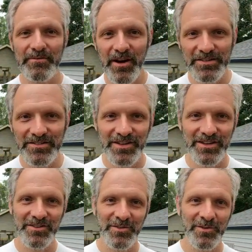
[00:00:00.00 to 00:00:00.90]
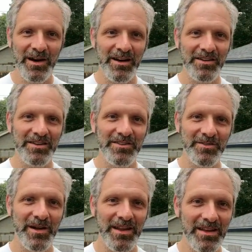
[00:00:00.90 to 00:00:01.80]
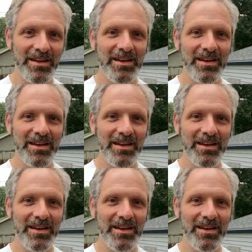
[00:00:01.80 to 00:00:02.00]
Rodgers couldn't do any.